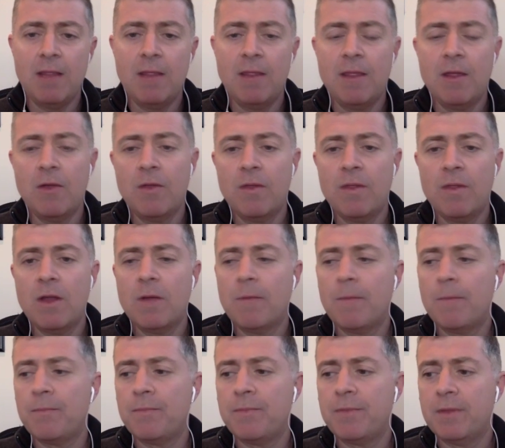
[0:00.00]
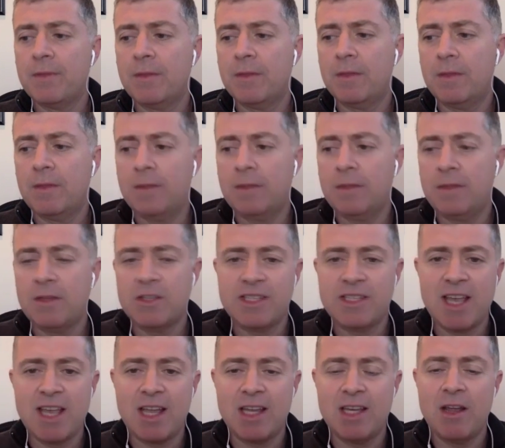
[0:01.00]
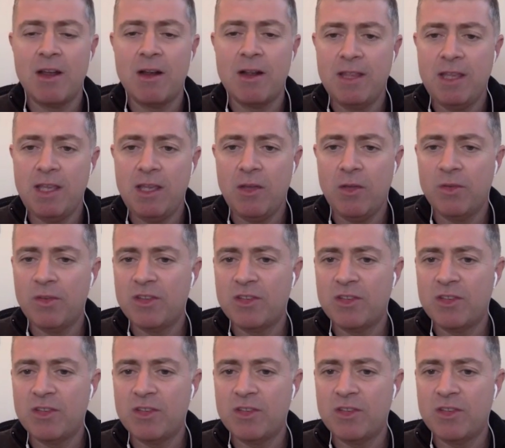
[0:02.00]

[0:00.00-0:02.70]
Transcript: Their secondary, the Eagles,